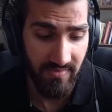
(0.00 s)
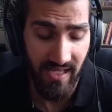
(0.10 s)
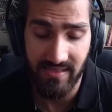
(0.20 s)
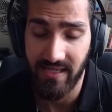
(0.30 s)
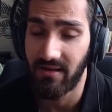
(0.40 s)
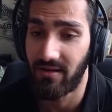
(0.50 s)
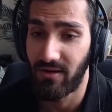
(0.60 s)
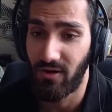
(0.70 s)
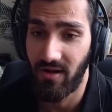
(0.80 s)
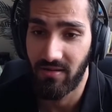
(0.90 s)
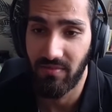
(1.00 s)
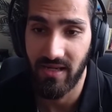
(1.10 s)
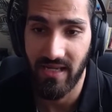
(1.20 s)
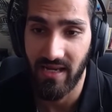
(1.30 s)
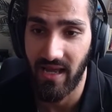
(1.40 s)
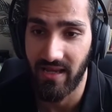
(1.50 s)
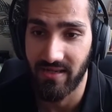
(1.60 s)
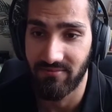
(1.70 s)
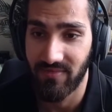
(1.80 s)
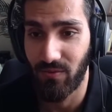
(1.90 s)
That dinner on a Monday
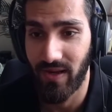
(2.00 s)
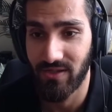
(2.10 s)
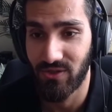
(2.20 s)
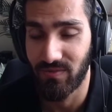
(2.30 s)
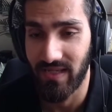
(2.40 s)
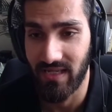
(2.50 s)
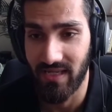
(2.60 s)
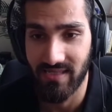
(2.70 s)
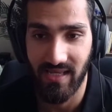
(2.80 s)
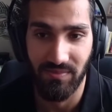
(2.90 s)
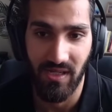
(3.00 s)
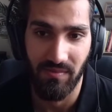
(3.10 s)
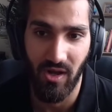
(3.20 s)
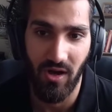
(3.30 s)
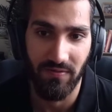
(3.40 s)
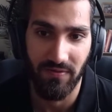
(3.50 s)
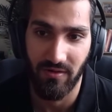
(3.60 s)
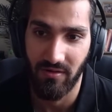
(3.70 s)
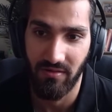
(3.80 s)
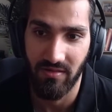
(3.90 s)
night went to me accepting my offer
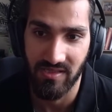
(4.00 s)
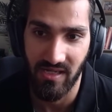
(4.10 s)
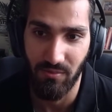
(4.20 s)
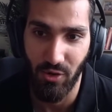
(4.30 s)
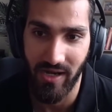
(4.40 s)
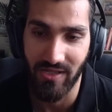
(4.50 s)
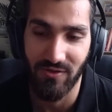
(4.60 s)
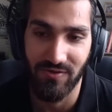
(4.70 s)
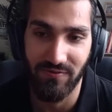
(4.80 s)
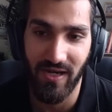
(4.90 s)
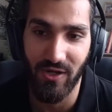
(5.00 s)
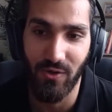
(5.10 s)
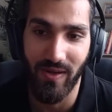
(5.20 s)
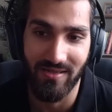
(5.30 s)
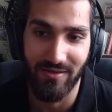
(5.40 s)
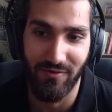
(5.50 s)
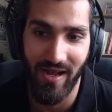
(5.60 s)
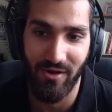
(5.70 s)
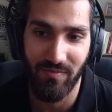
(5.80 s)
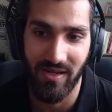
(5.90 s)
on a Thursday morning. So it was a very quick
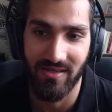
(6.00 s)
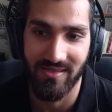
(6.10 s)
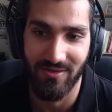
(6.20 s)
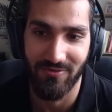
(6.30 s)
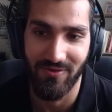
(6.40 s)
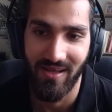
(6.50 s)
turnaround because of